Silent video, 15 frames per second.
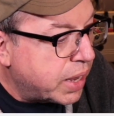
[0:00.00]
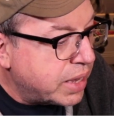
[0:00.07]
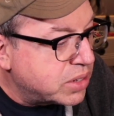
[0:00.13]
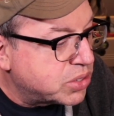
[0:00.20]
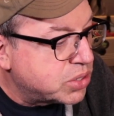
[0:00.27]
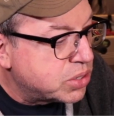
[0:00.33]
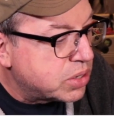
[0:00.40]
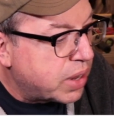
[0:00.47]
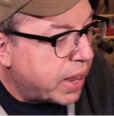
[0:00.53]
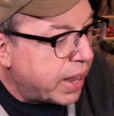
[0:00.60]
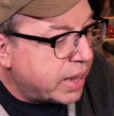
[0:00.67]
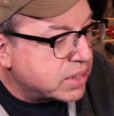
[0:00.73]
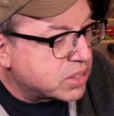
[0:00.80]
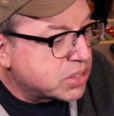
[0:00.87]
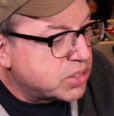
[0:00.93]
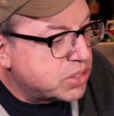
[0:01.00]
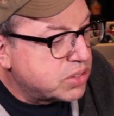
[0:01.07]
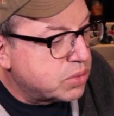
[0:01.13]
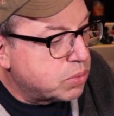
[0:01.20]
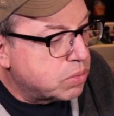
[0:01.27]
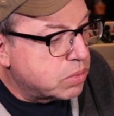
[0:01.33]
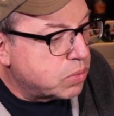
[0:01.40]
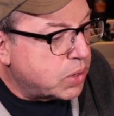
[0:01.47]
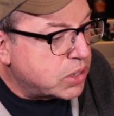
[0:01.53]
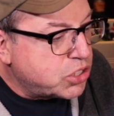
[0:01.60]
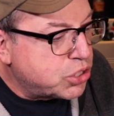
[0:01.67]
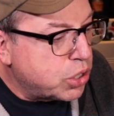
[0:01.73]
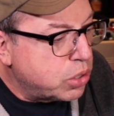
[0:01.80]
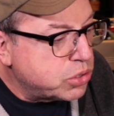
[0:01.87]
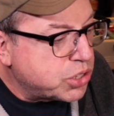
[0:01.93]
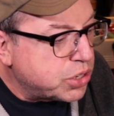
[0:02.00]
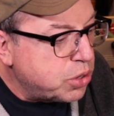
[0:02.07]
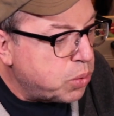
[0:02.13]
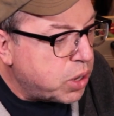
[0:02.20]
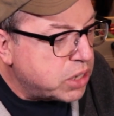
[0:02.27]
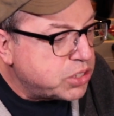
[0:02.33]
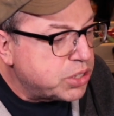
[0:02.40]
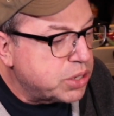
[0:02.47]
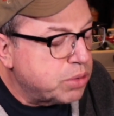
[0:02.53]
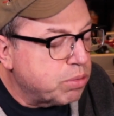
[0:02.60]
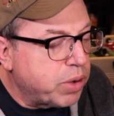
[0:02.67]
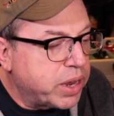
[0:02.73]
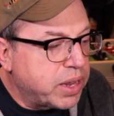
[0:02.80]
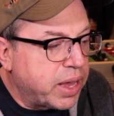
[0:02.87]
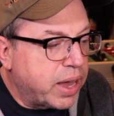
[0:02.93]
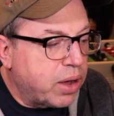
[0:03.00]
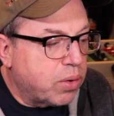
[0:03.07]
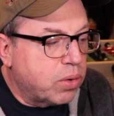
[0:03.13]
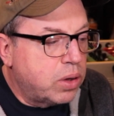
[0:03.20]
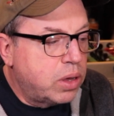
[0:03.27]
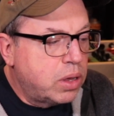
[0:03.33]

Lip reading: S. asks, what shows are you watching right now?